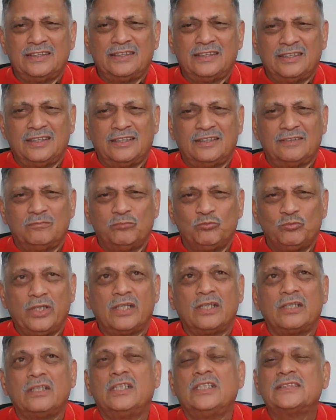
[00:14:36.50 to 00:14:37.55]
They
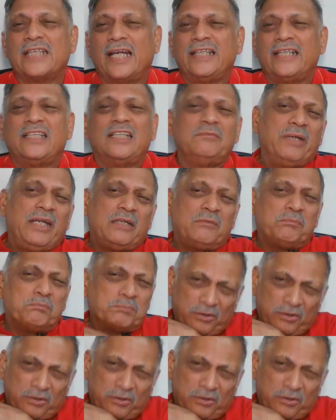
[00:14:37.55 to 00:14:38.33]
are designed and made